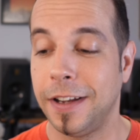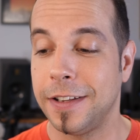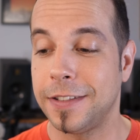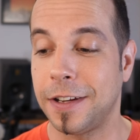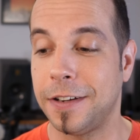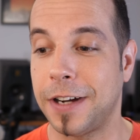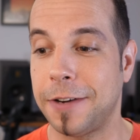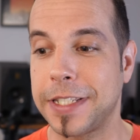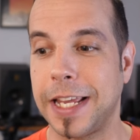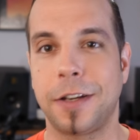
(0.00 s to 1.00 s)
So I
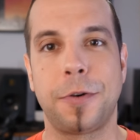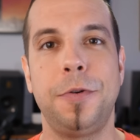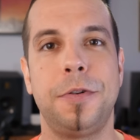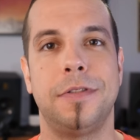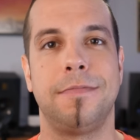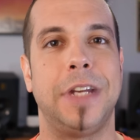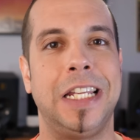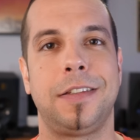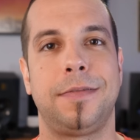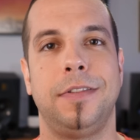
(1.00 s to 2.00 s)
was like, cool,
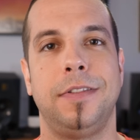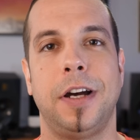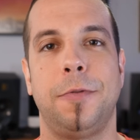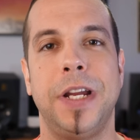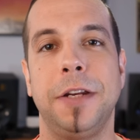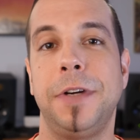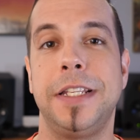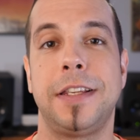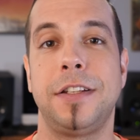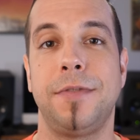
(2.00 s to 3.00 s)
it's a
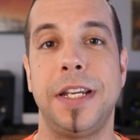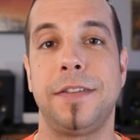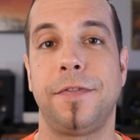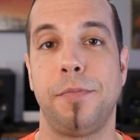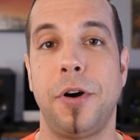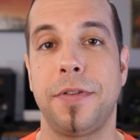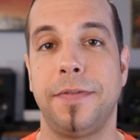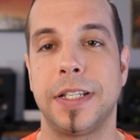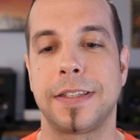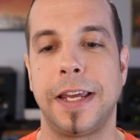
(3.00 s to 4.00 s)
win-win situation for both
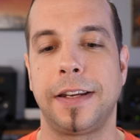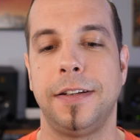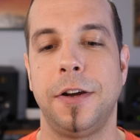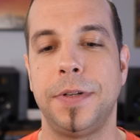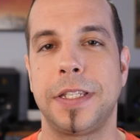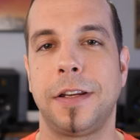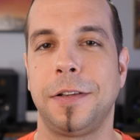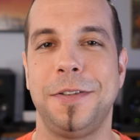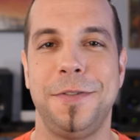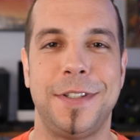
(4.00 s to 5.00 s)
of us. Like, no one's gonna
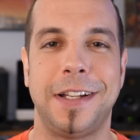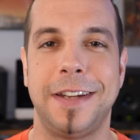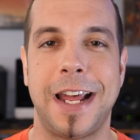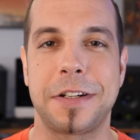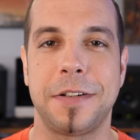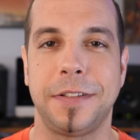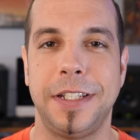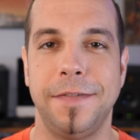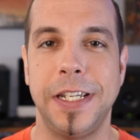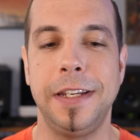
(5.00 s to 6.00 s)
lose on national
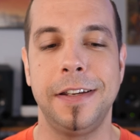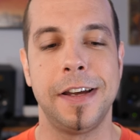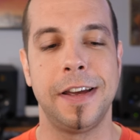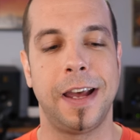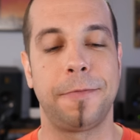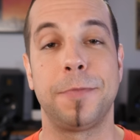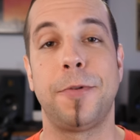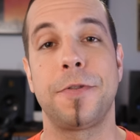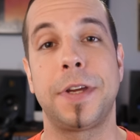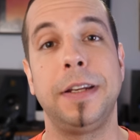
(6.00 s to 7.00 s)
TV, and we're
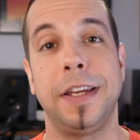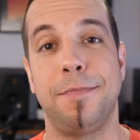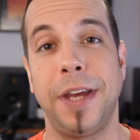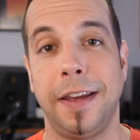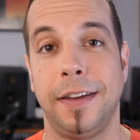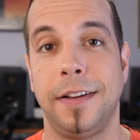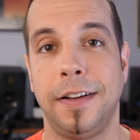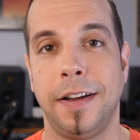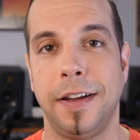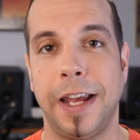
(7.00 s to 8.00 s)
both gonna get paid.
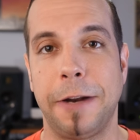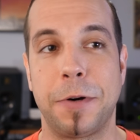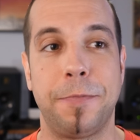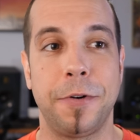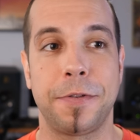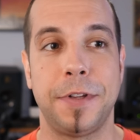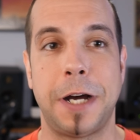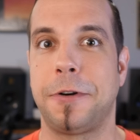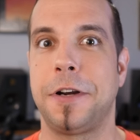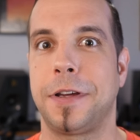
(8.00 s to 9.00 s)
And we're both
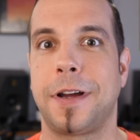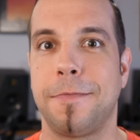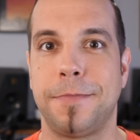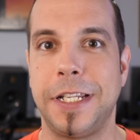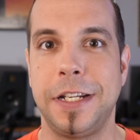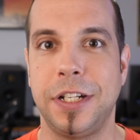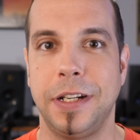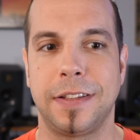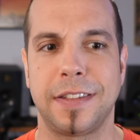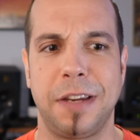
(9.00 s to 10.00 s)
not part of the
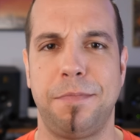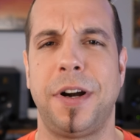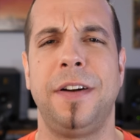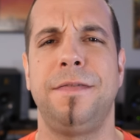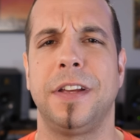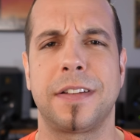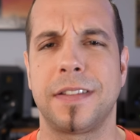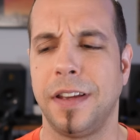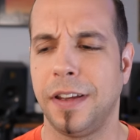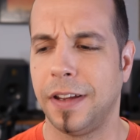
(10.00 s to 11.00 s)
competition. It's like
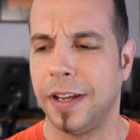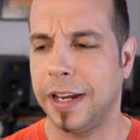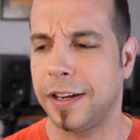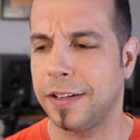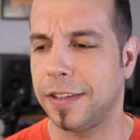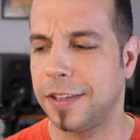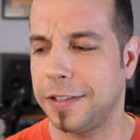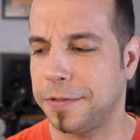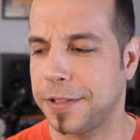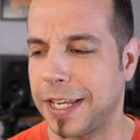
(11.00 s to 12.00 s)
perfect. And
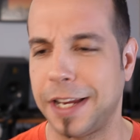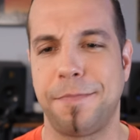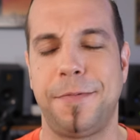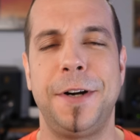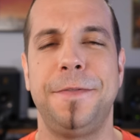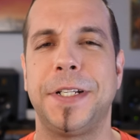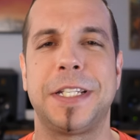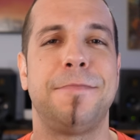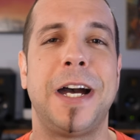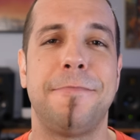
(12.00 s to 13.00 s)
this was like
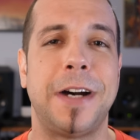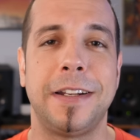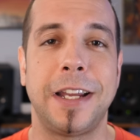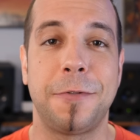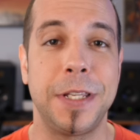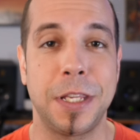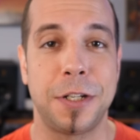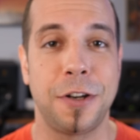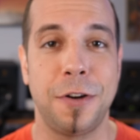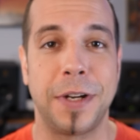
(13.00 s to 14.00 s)
perfect in my mind. I quit the
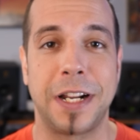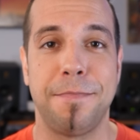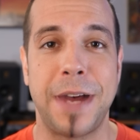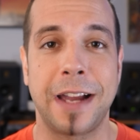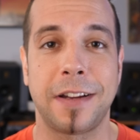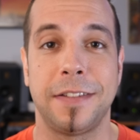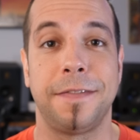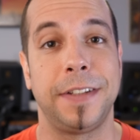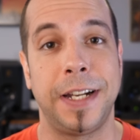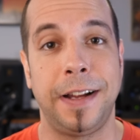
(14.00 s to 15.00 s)
show, but I'm back on the
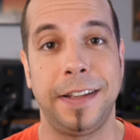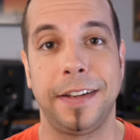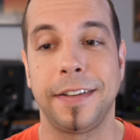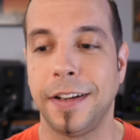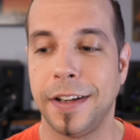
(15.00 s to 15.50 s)
finale.